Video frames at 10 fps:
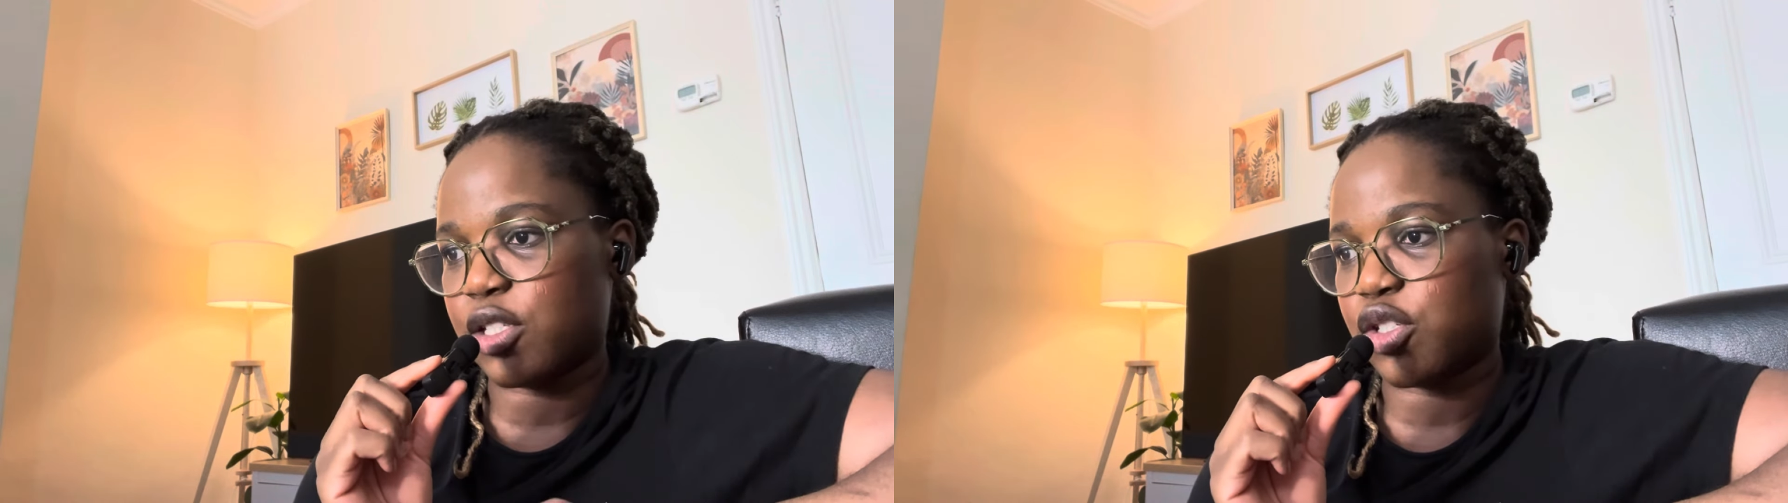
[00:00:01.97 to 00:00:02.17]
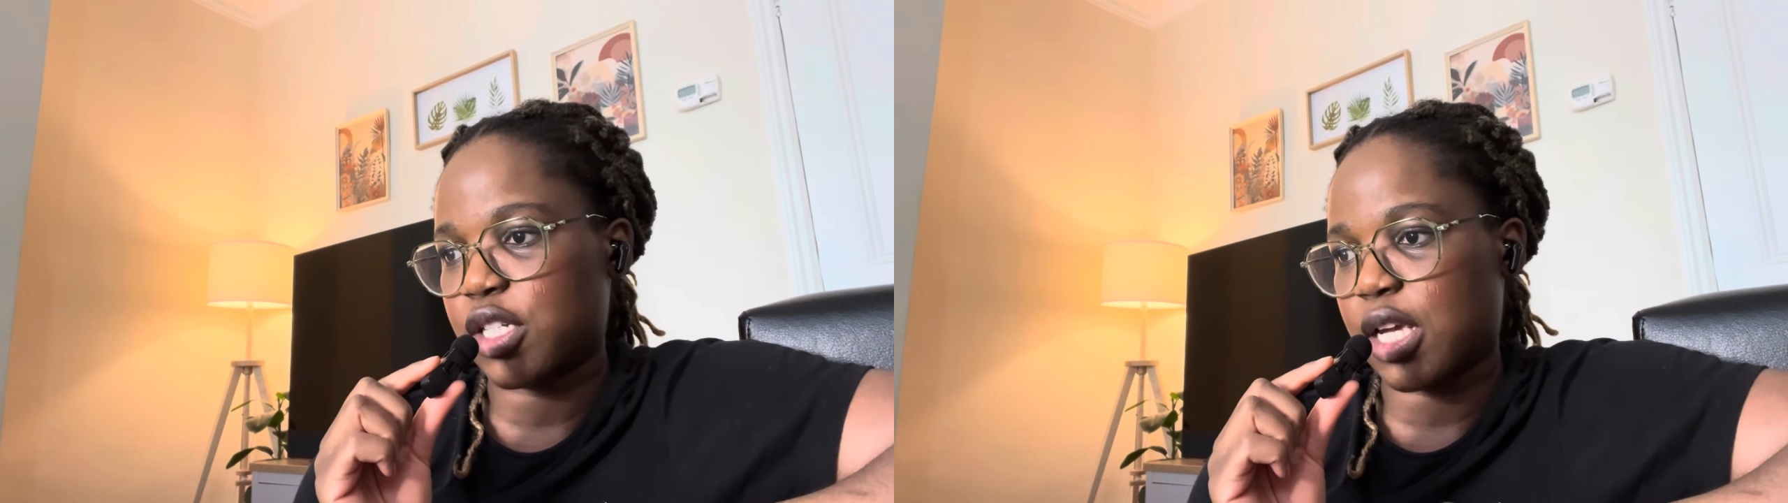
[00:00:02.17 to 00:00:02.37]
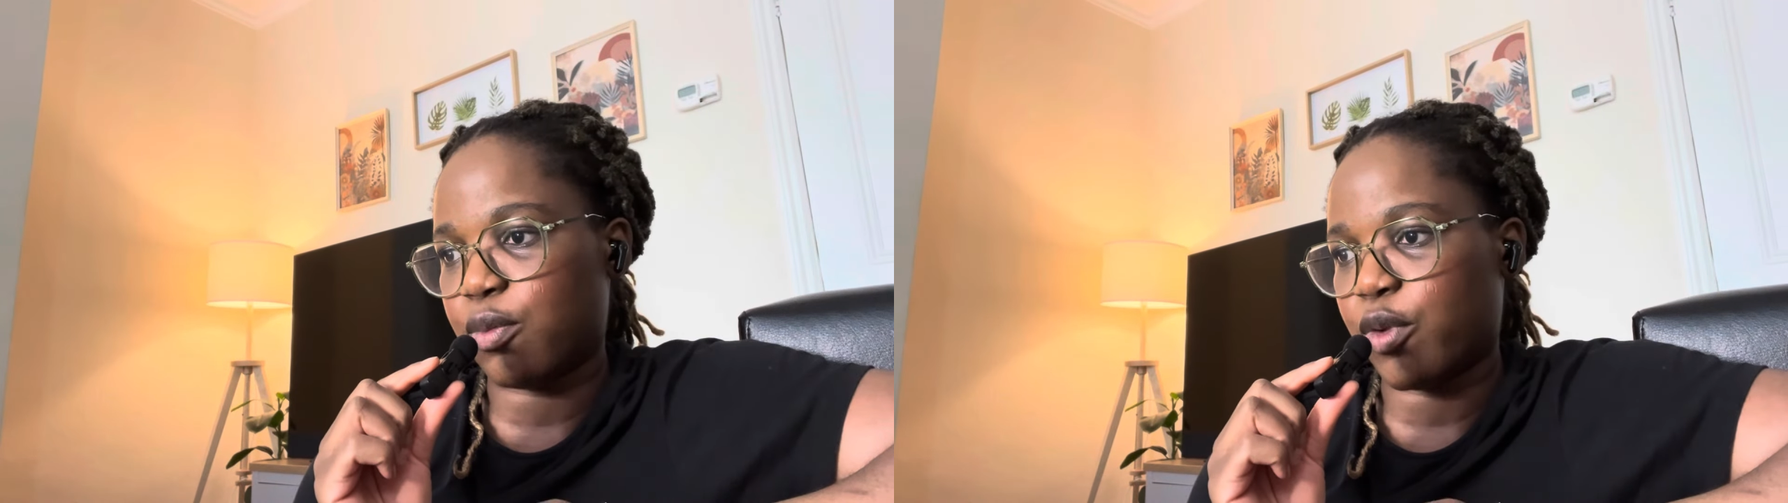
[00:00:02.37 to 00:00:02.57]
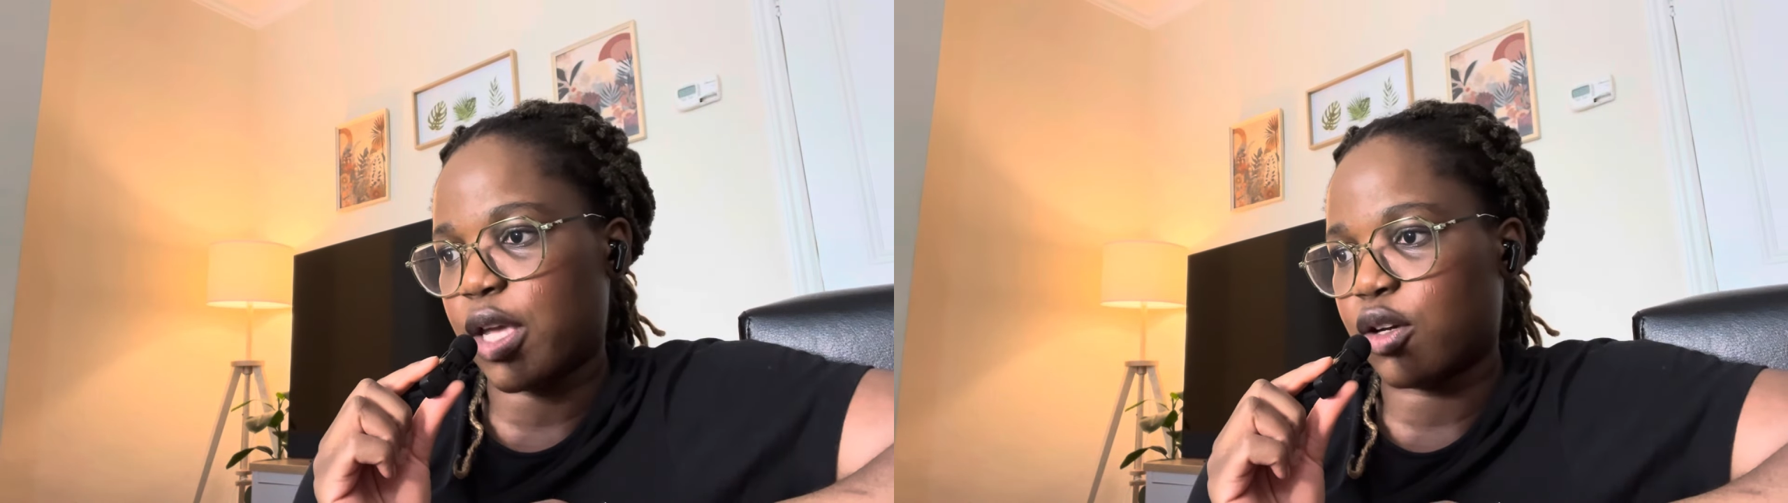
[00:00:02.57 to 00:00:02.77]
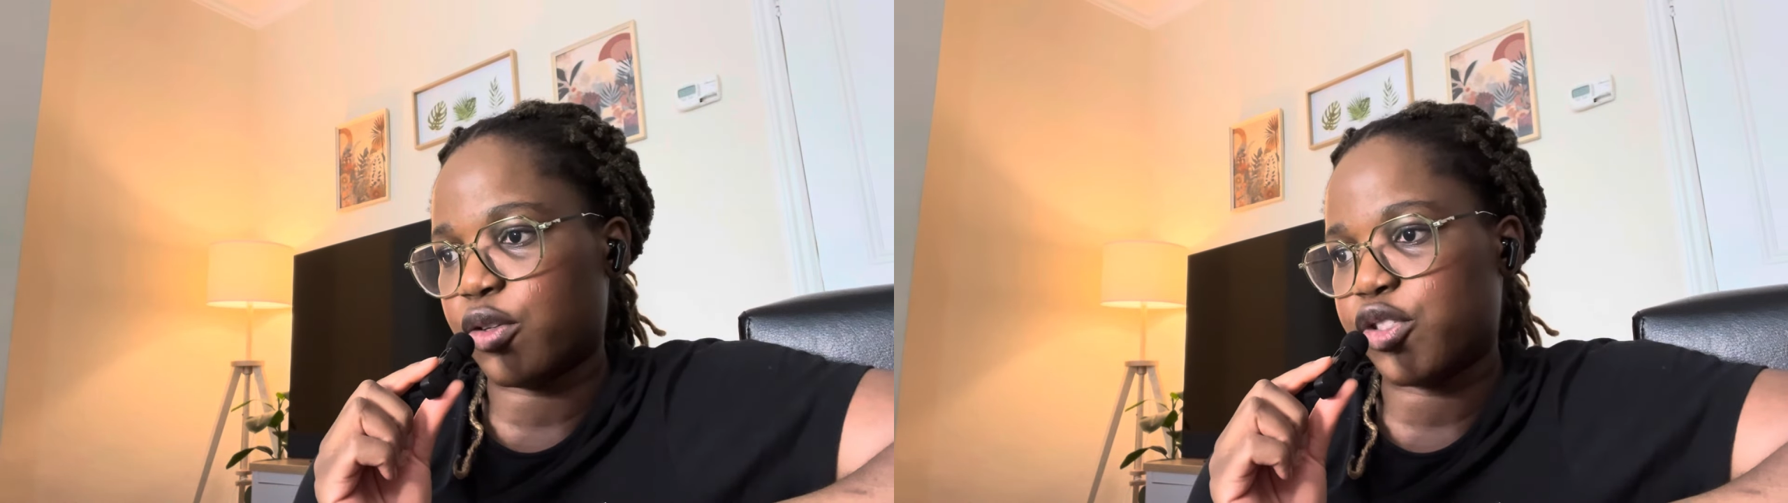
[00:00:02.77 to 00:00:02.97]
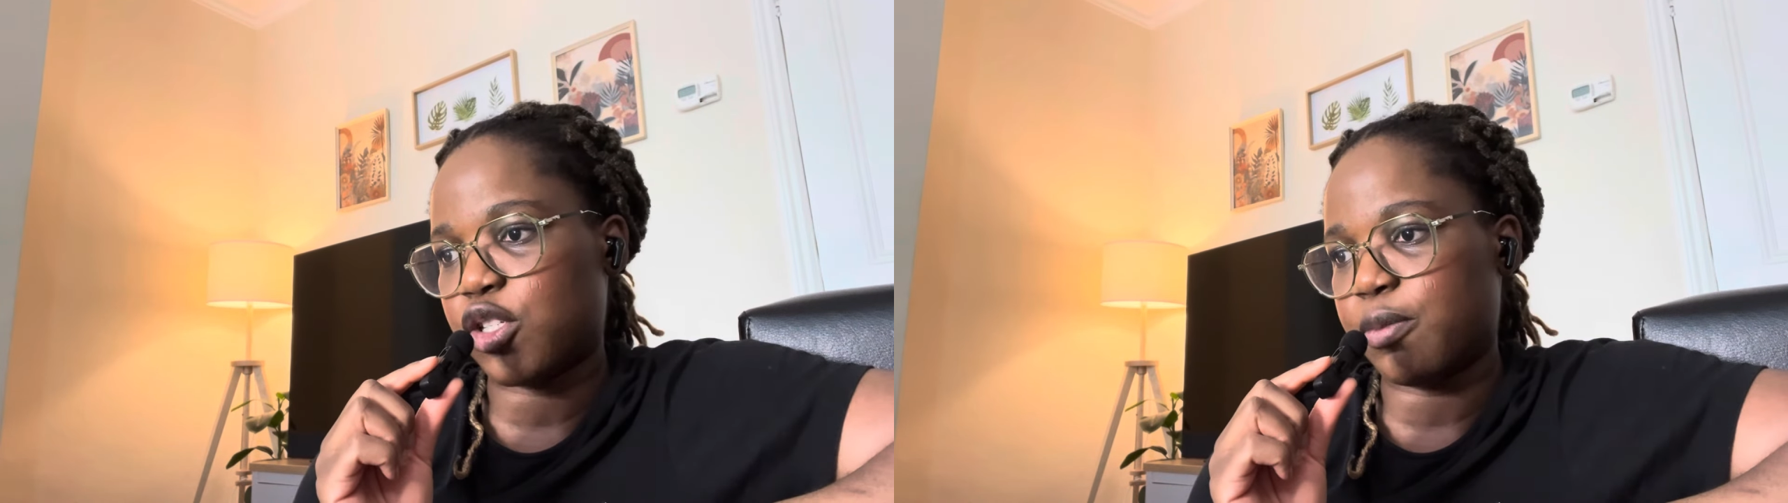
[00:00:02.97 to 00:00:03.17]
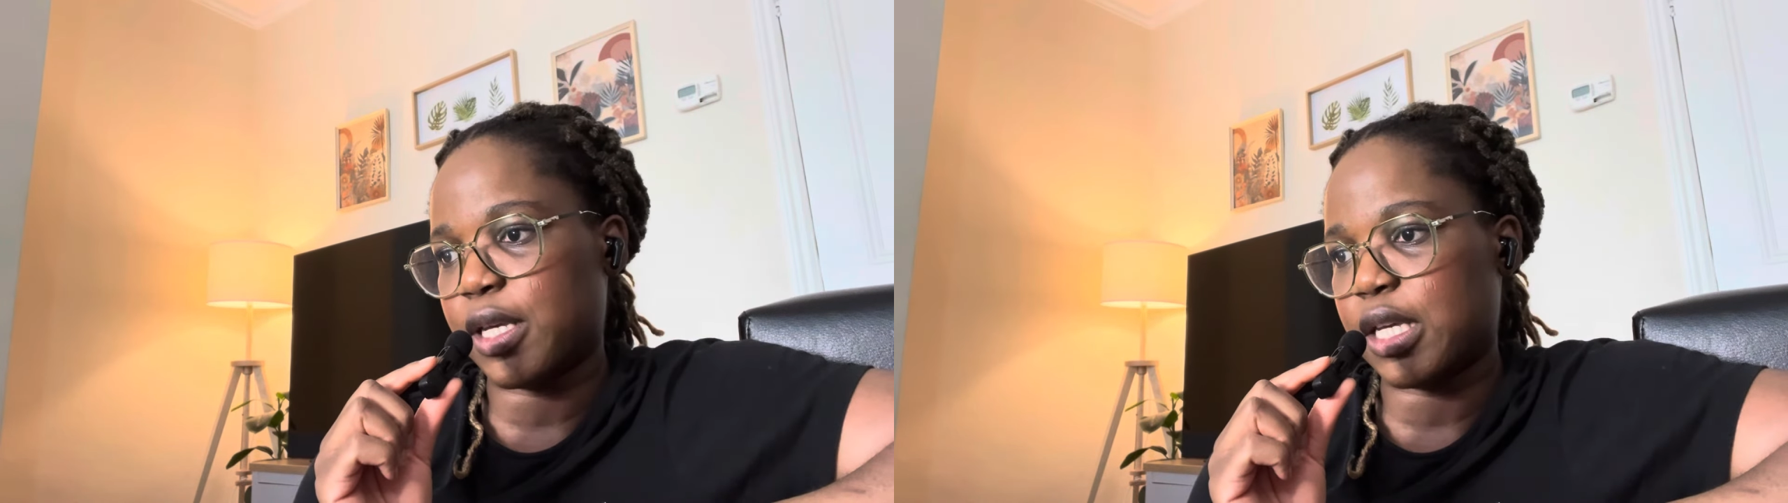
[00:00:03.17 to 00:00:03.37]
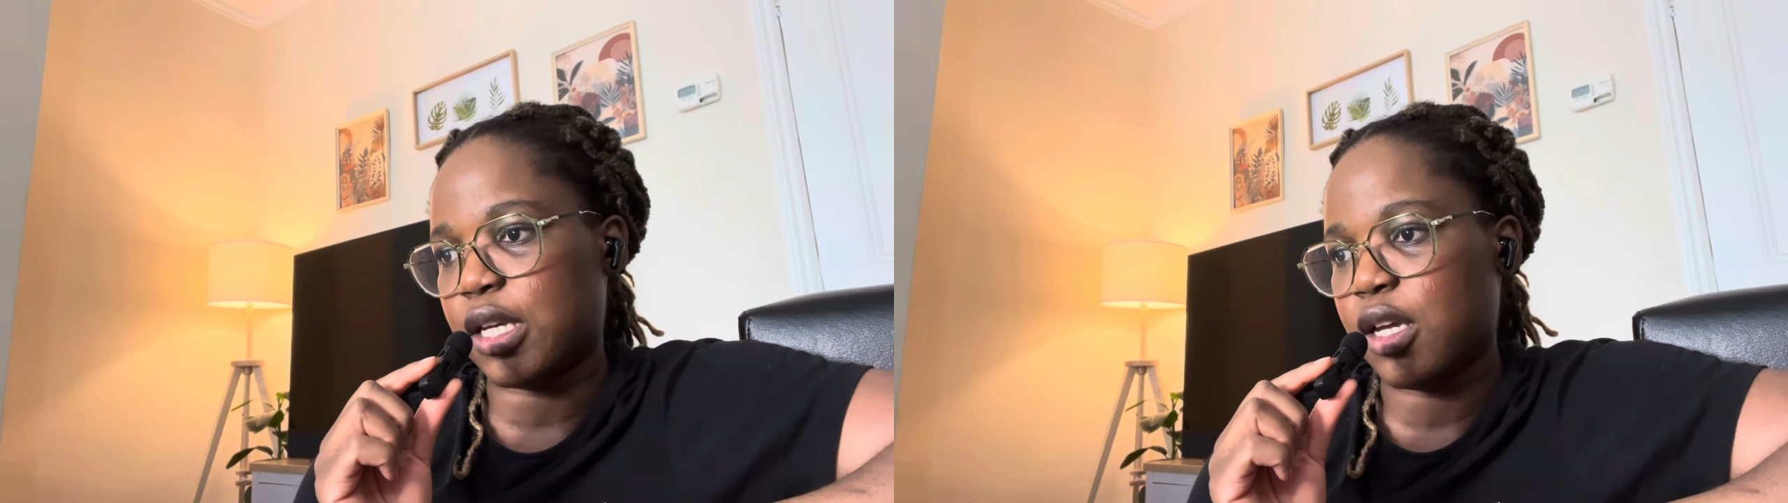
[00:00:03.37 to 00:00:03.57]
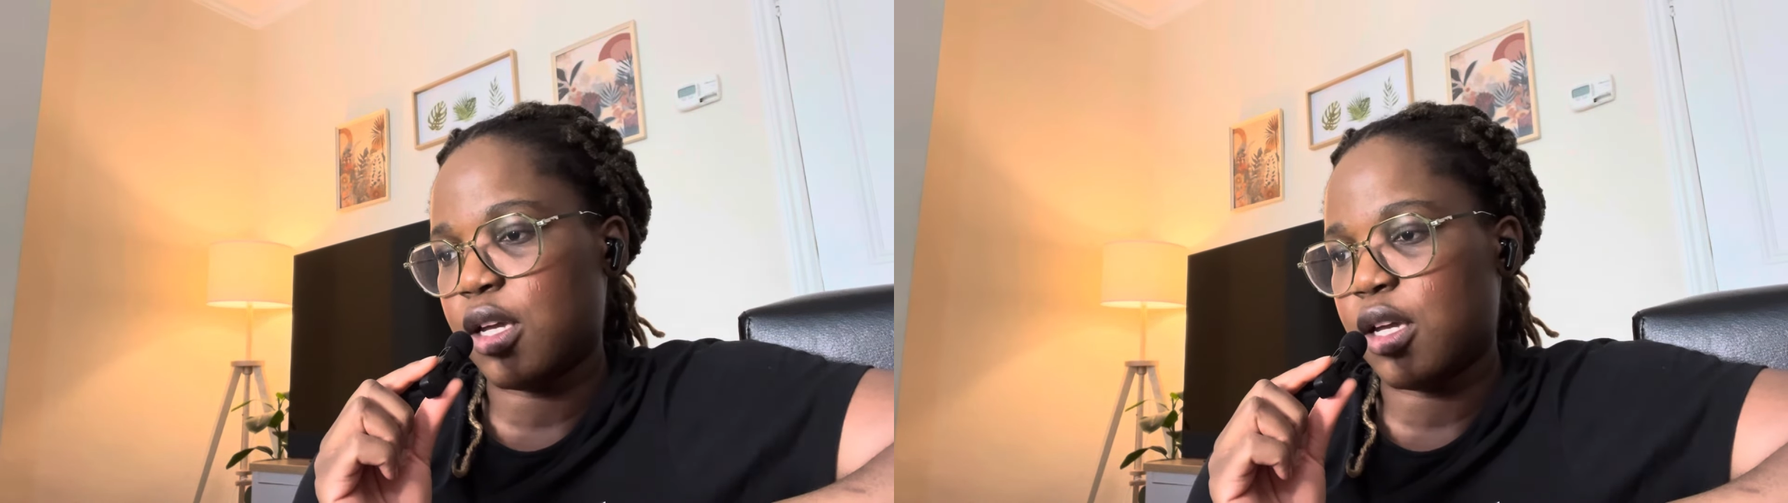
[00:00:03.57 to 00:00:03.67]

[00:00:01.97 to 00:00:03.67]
Today we are going to be